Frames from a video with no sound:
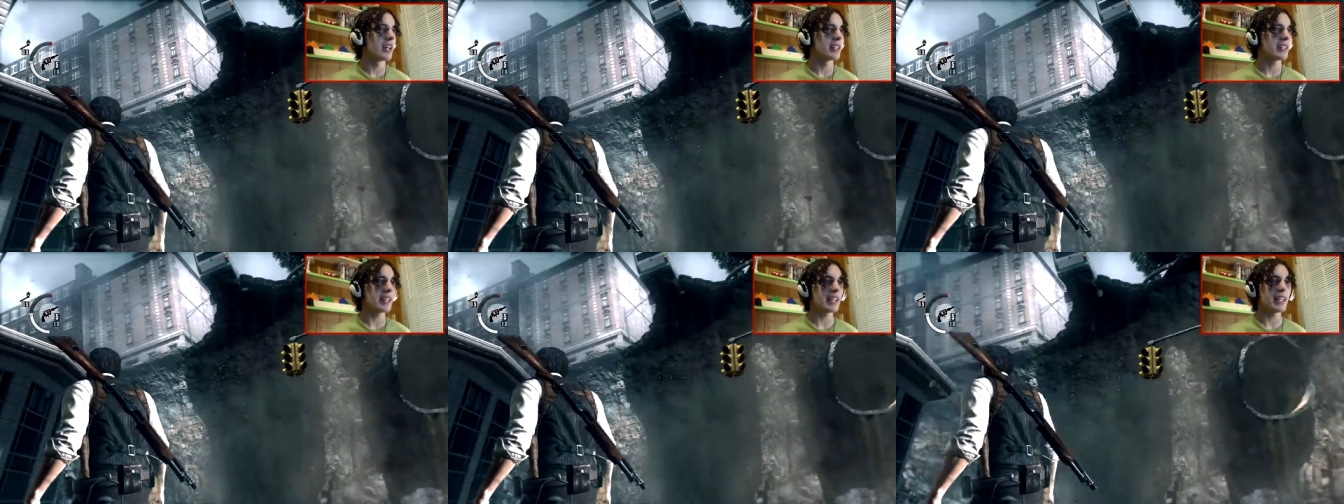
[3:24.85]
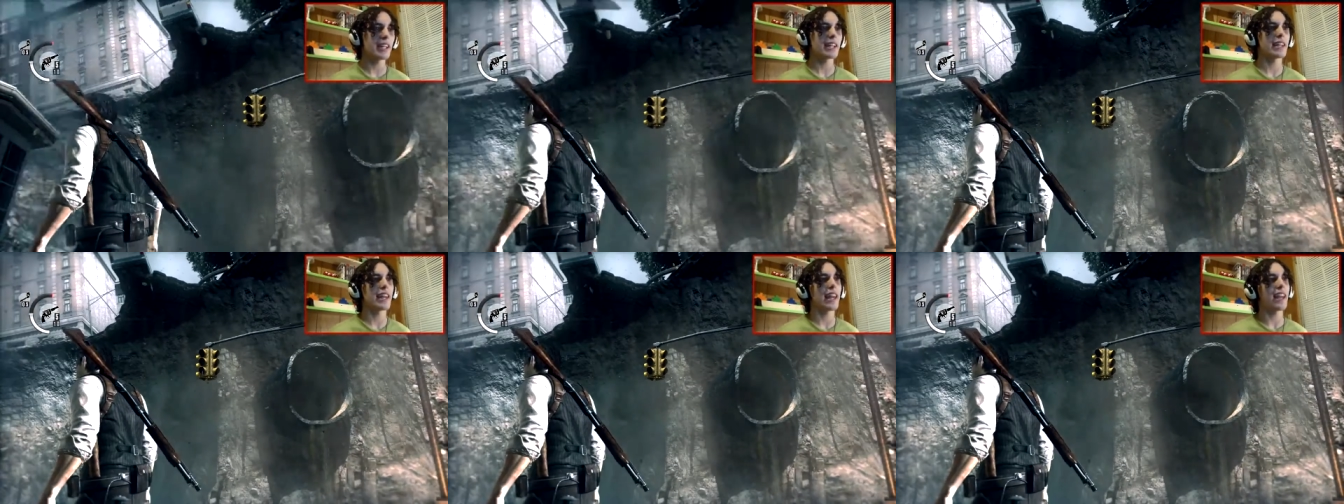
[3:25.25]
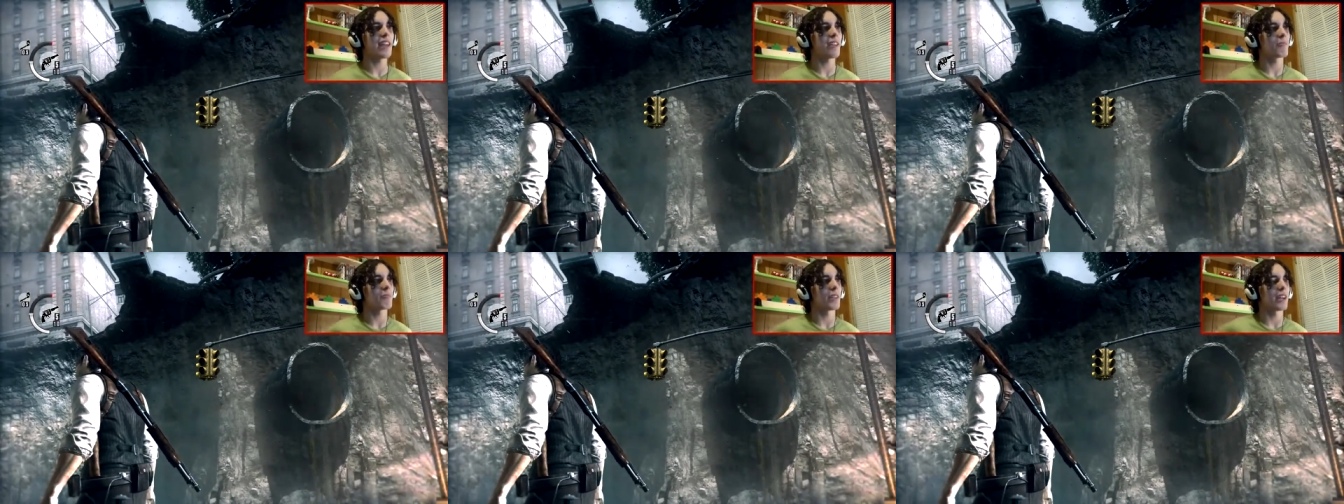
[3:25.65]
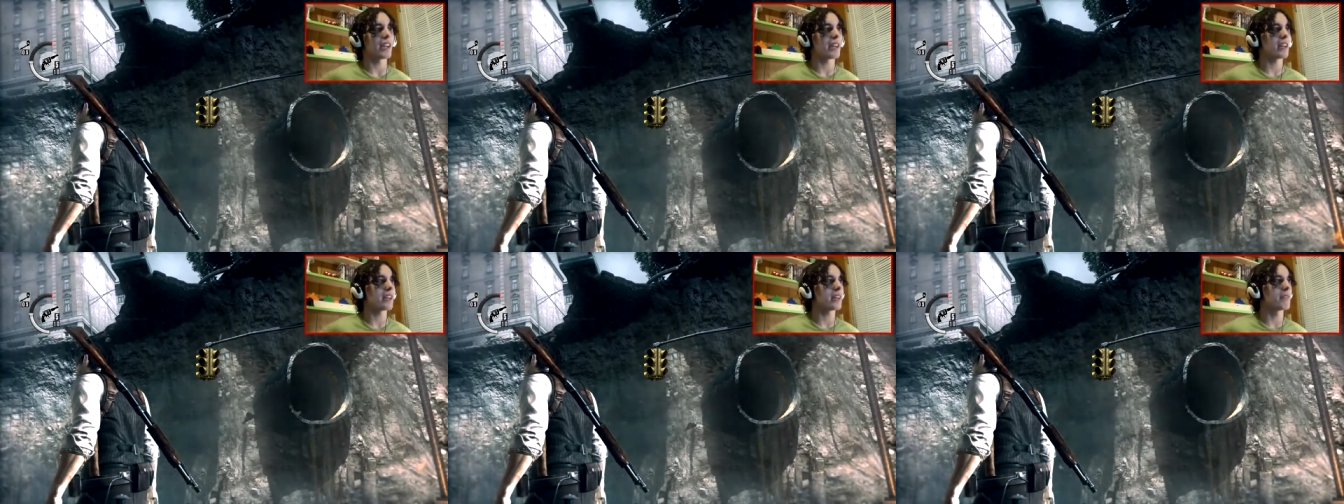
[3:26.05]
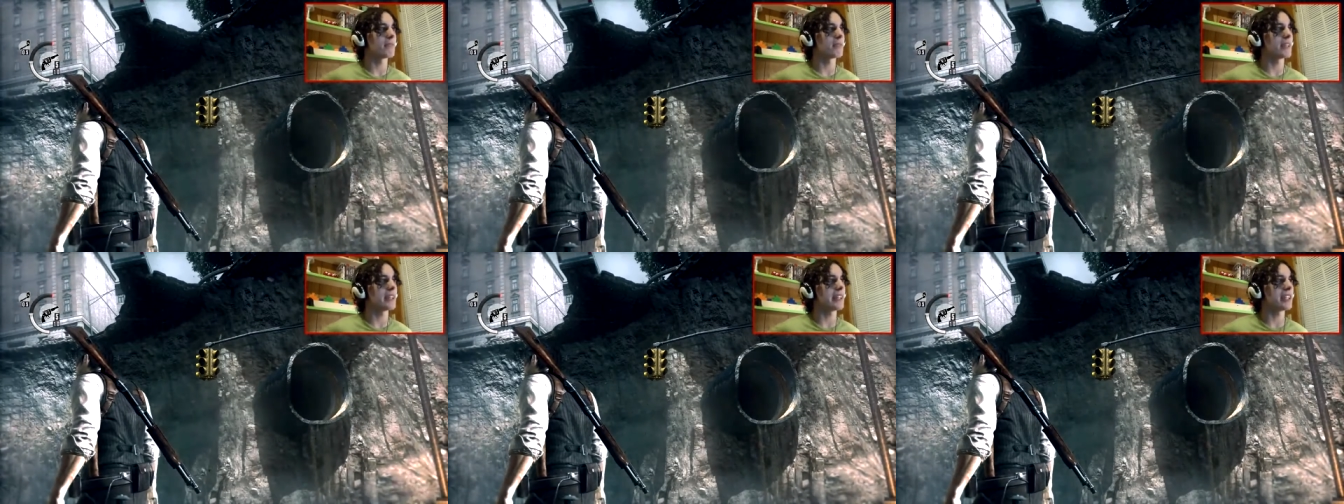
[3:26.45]
They need a game, like,
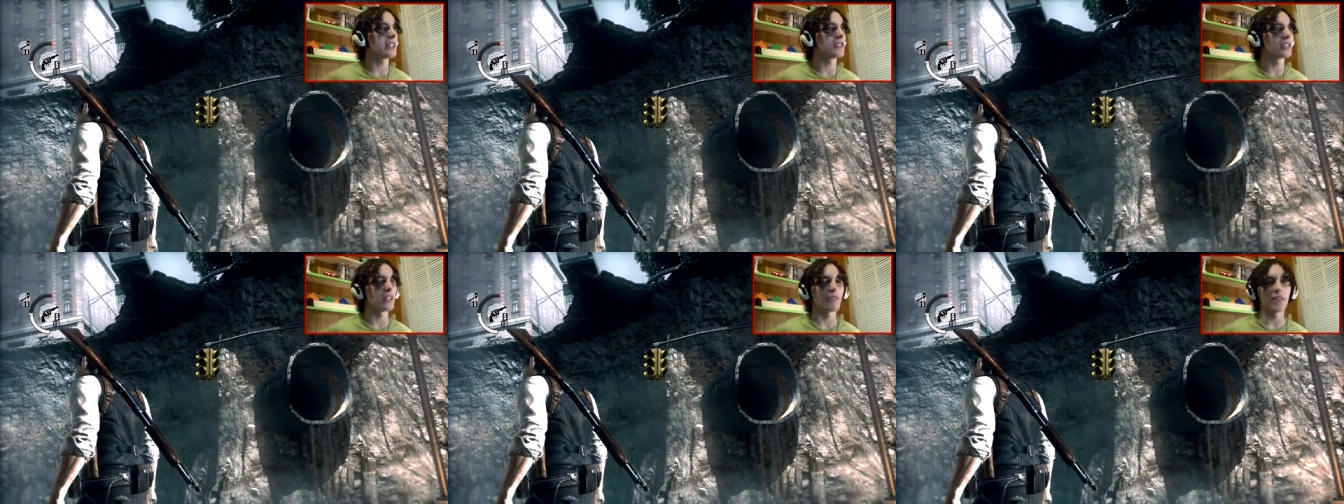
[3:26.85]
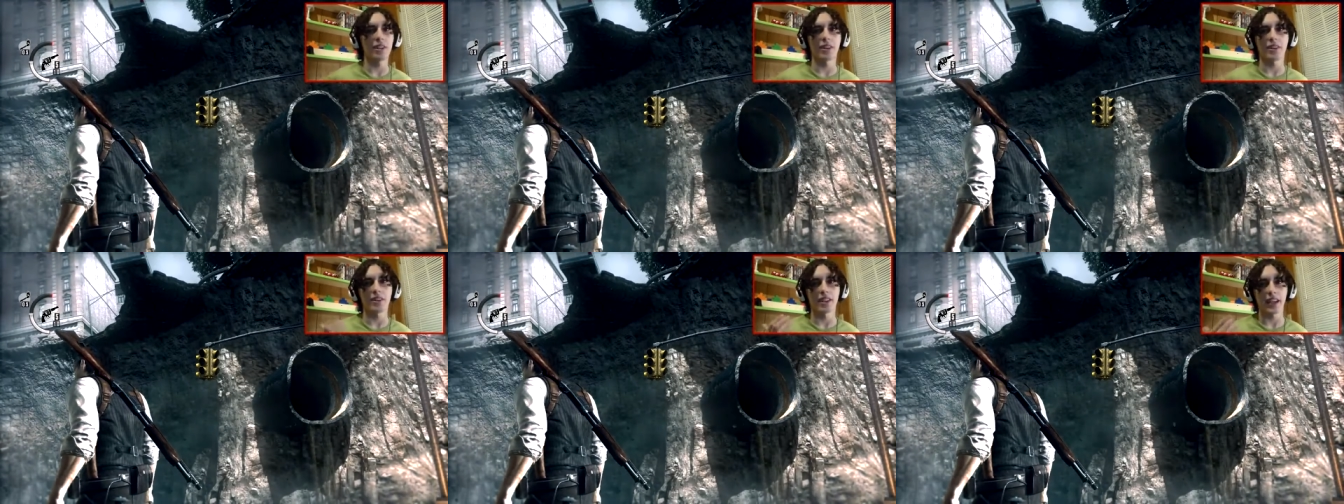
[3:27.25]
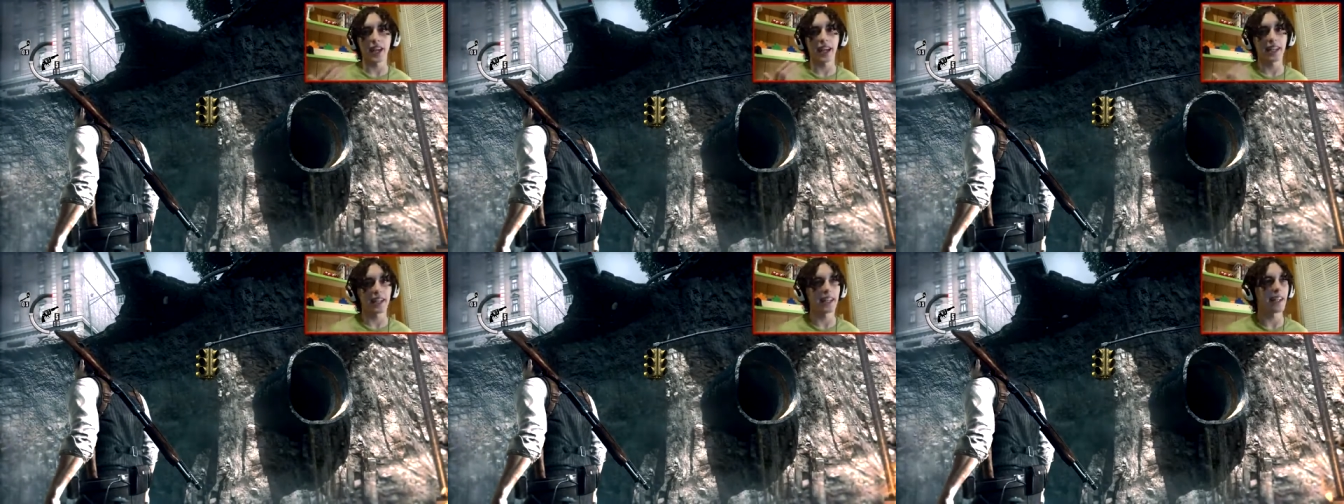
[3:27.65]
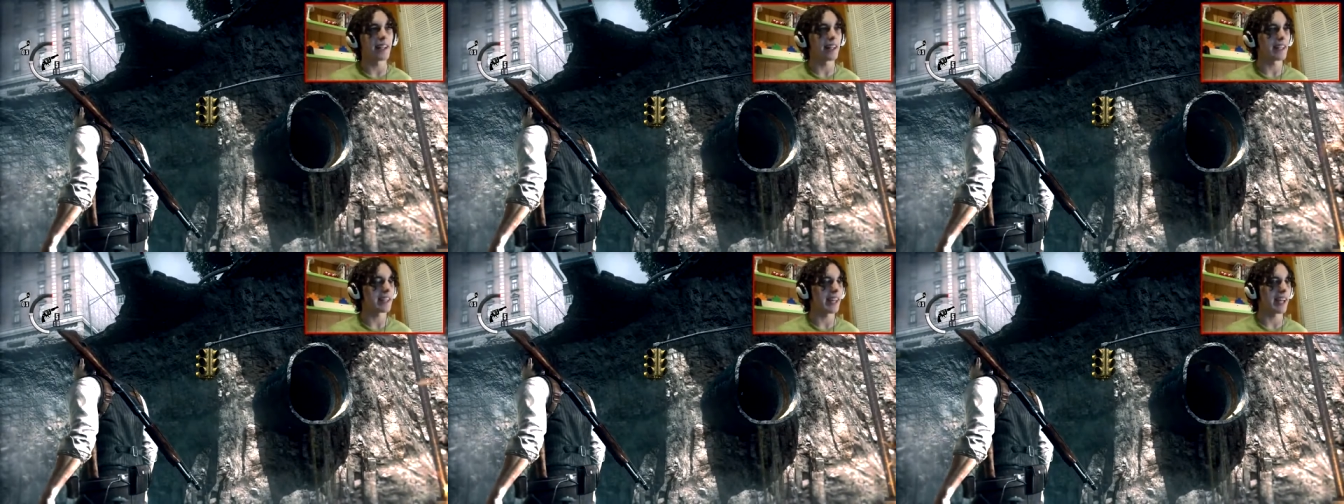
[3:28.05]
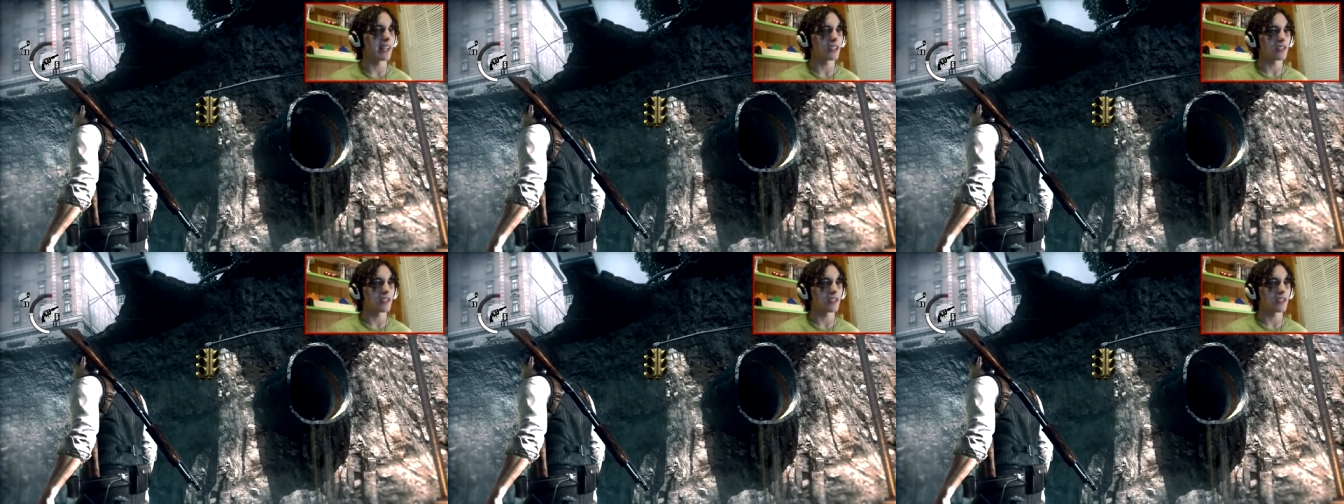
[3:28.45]
completely driven on the idea like that.